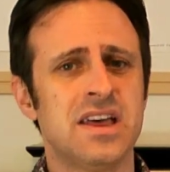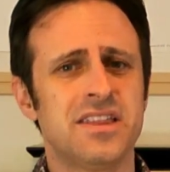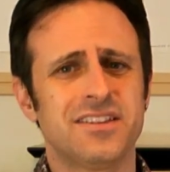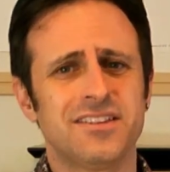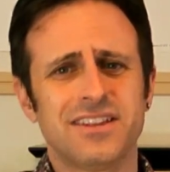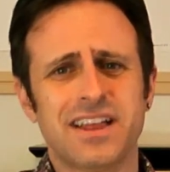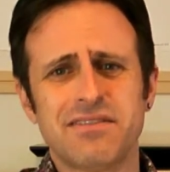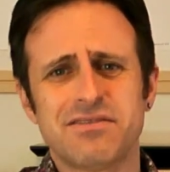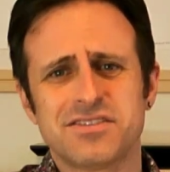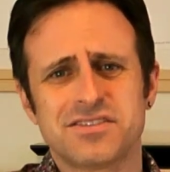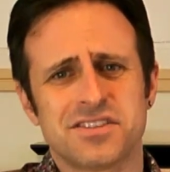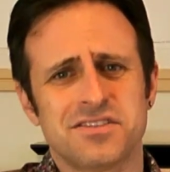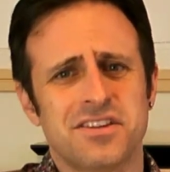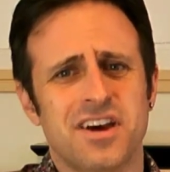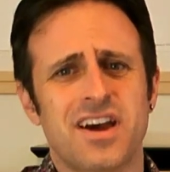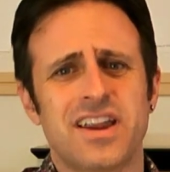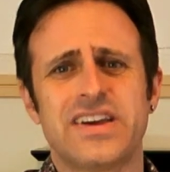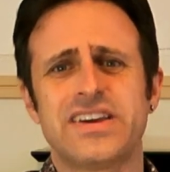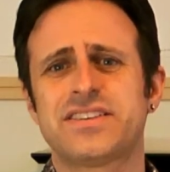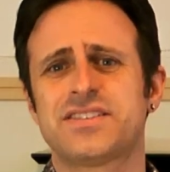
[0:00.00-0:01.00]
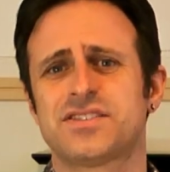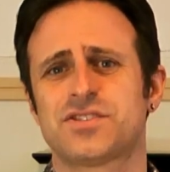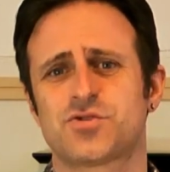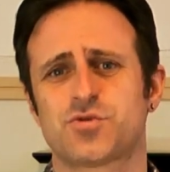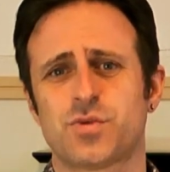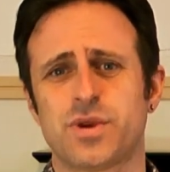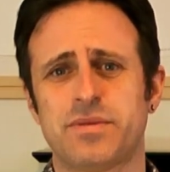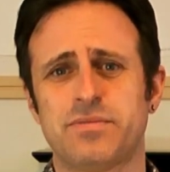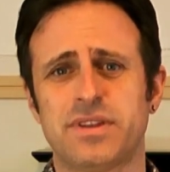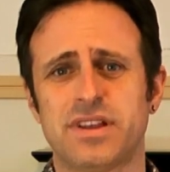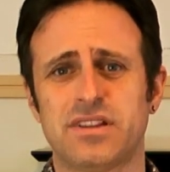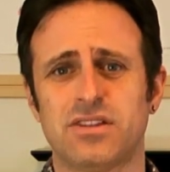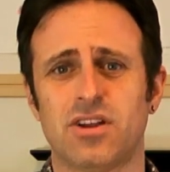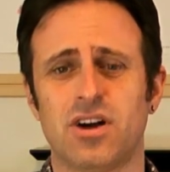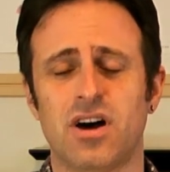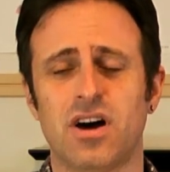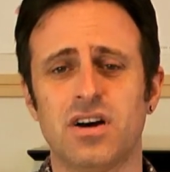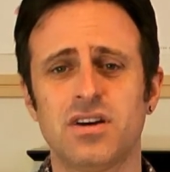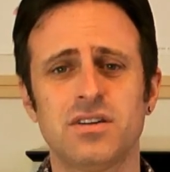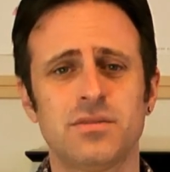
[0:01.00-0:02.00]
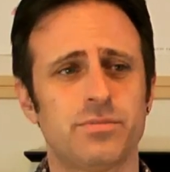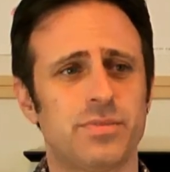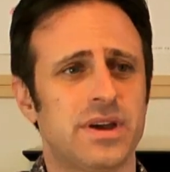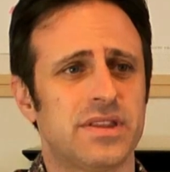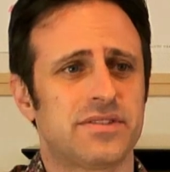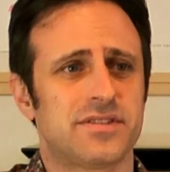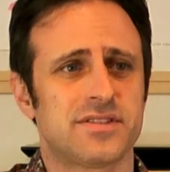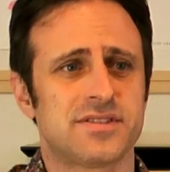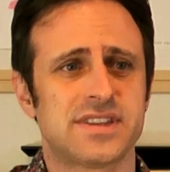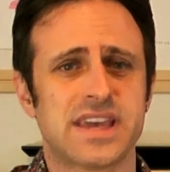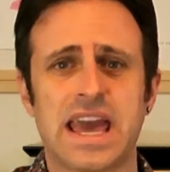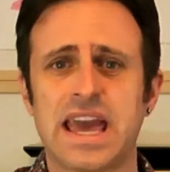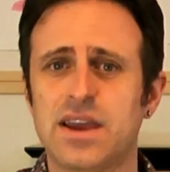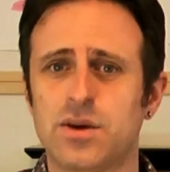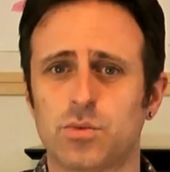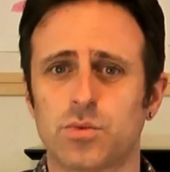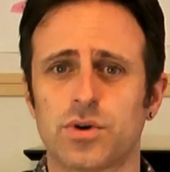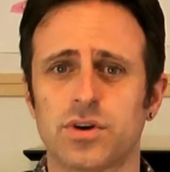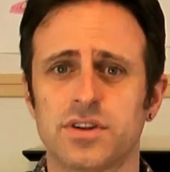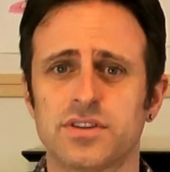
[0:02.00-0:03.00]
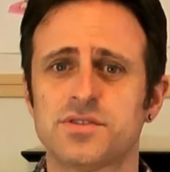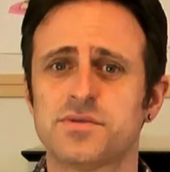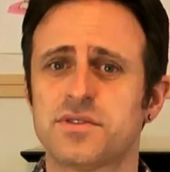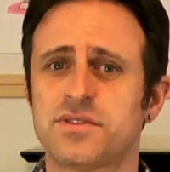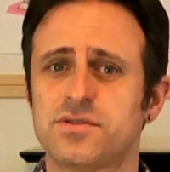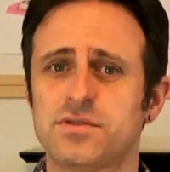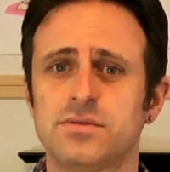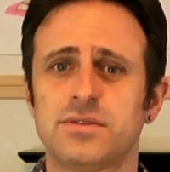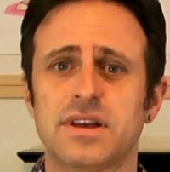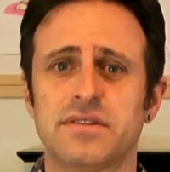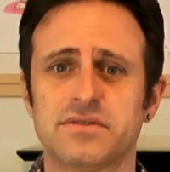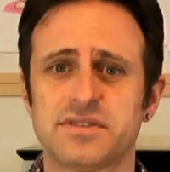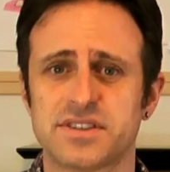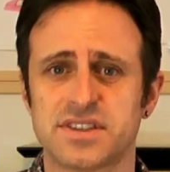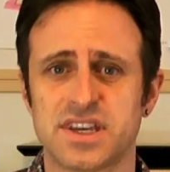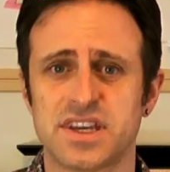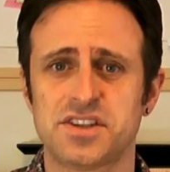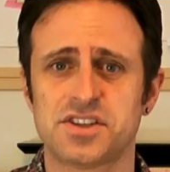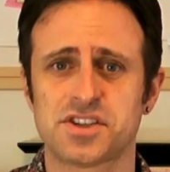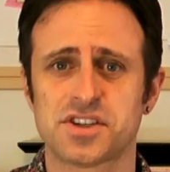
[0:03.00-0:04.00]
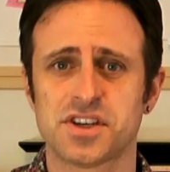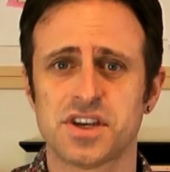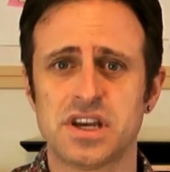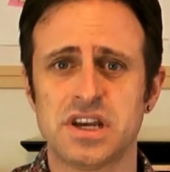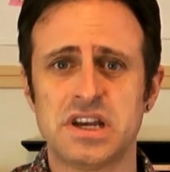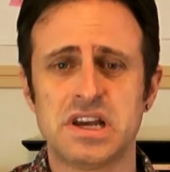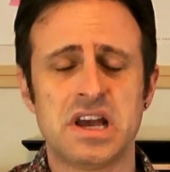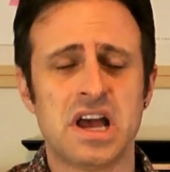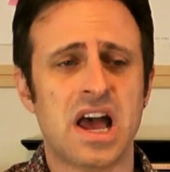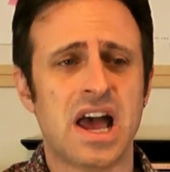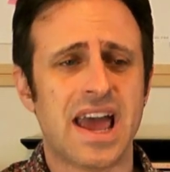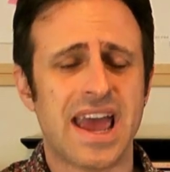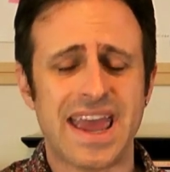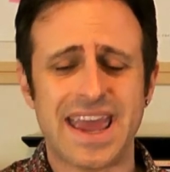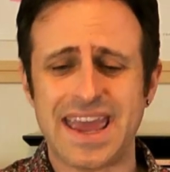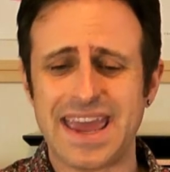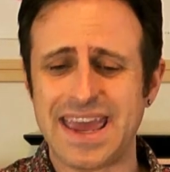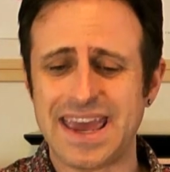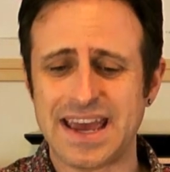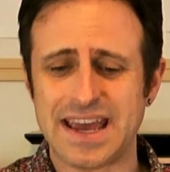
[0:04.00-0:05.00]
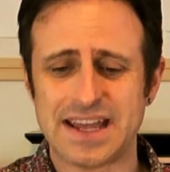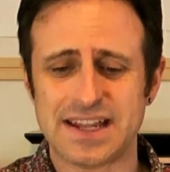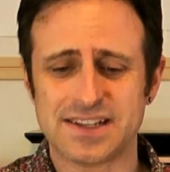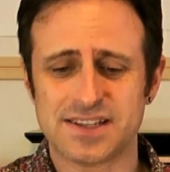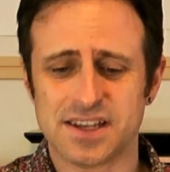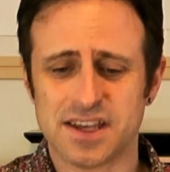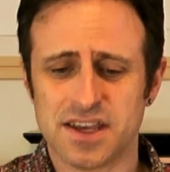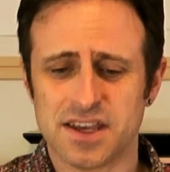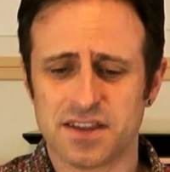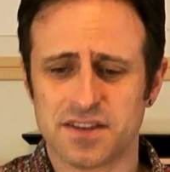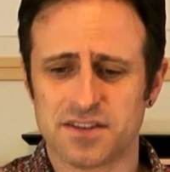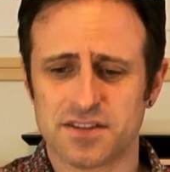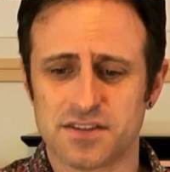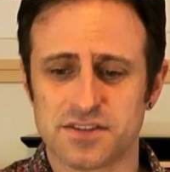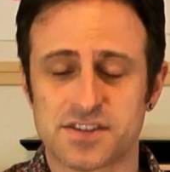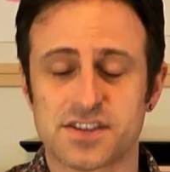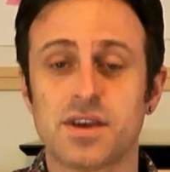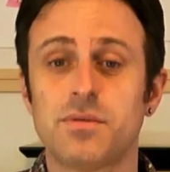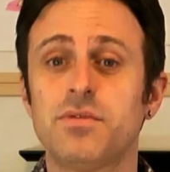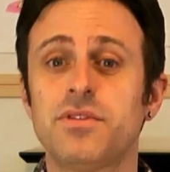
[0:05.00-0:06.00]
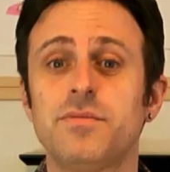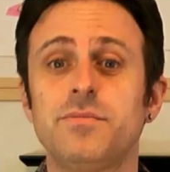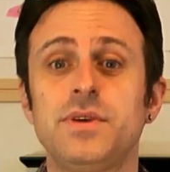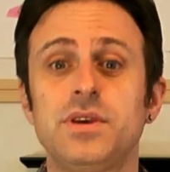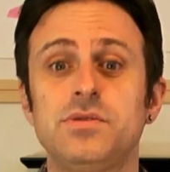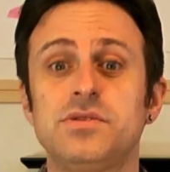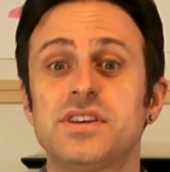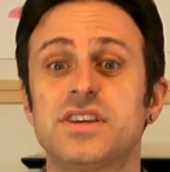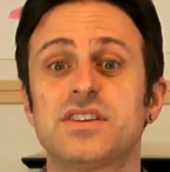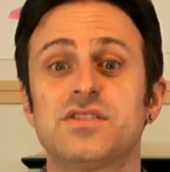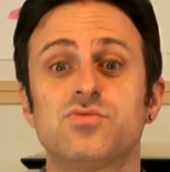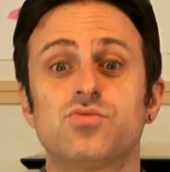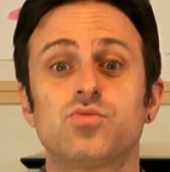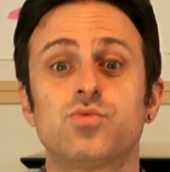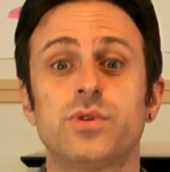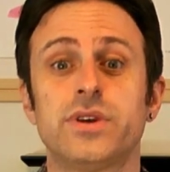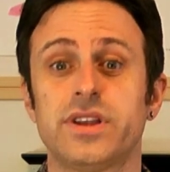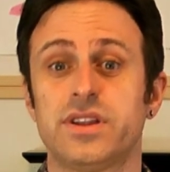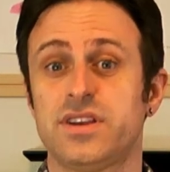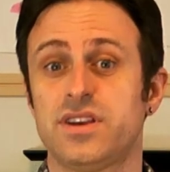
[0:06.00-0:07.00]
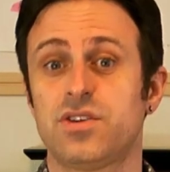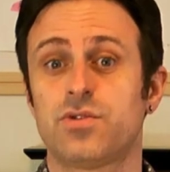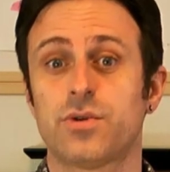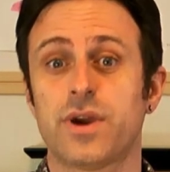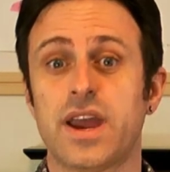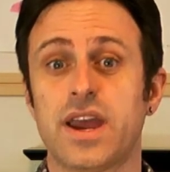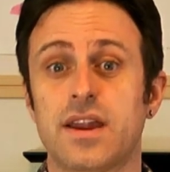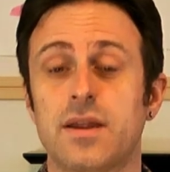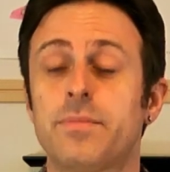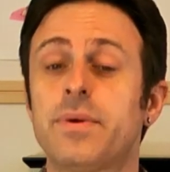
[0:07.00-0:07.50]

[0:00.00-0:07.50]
The levels are not extremely long, but there's 8 worlds with 2 levels each, and some of the music is really great.